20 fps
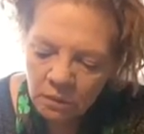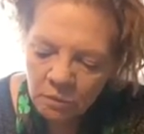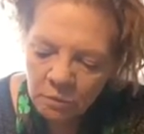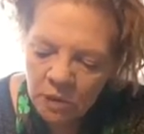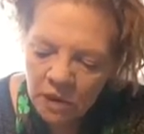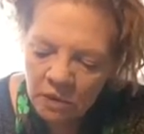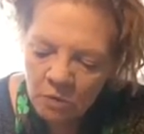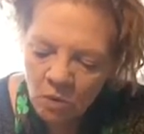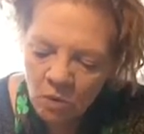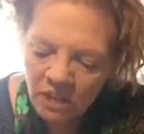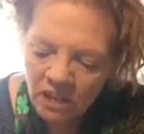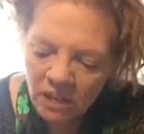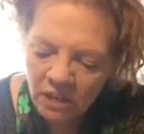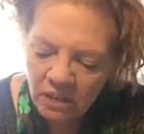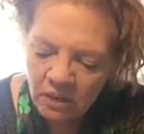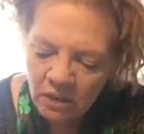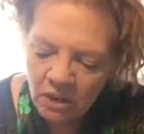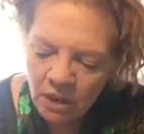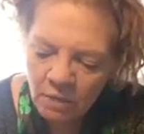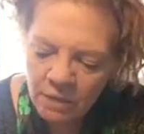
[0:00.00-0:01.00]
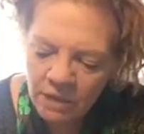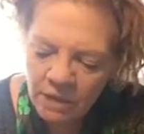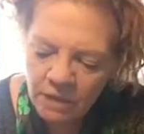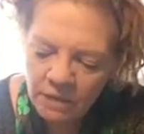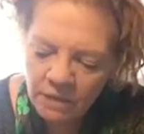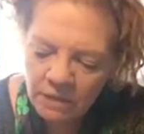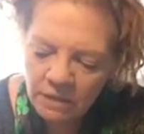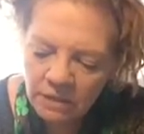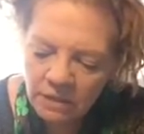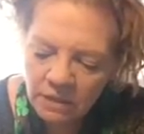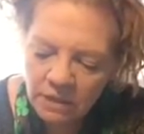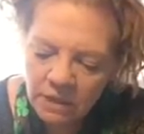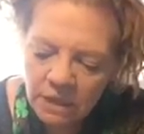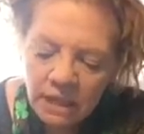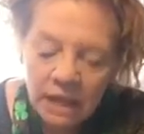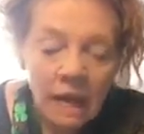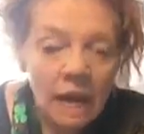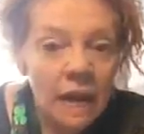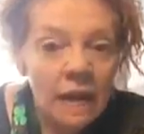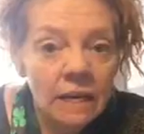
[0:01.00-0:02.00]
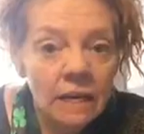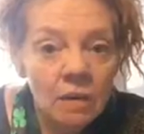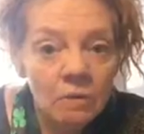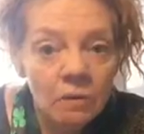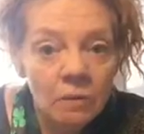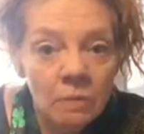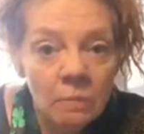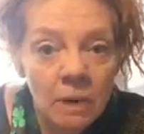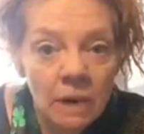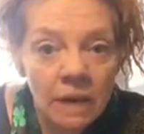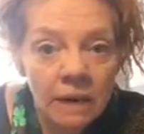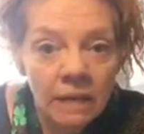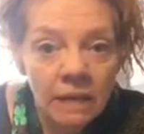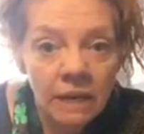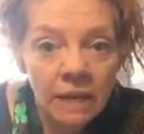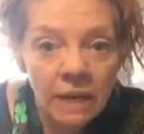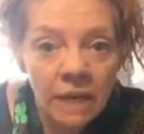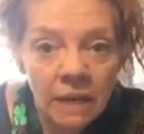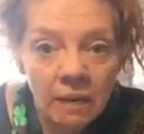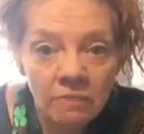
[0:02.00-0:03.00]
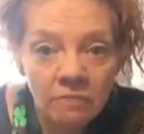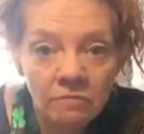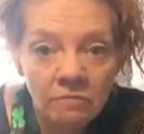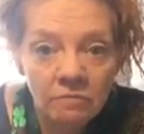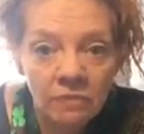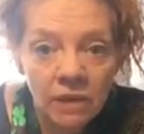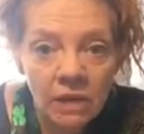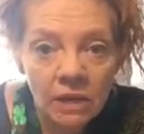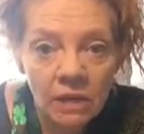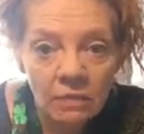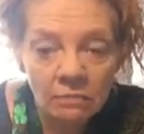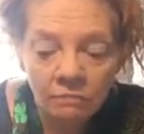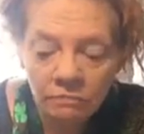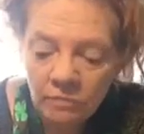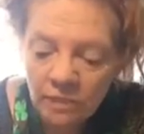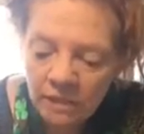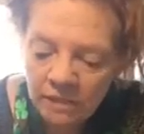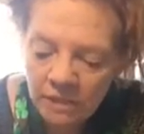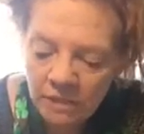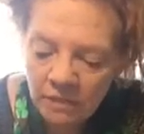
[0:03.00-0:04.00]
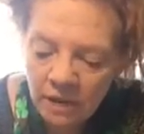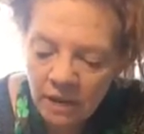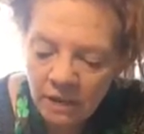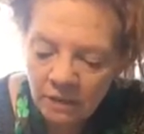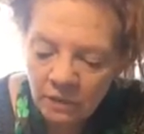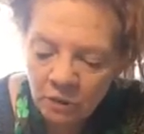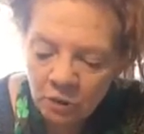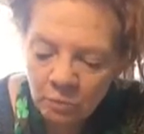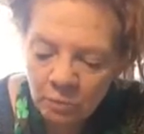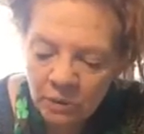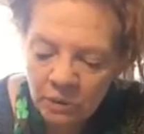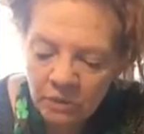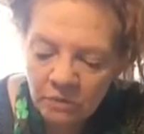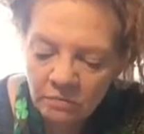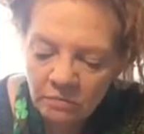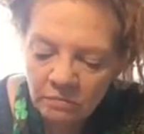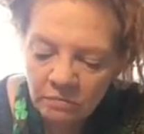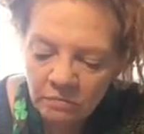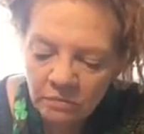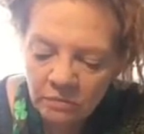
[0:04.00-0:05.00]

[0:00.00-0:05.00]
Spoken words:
Probably won't get it all, because I know with mine I have, I still have a little bit of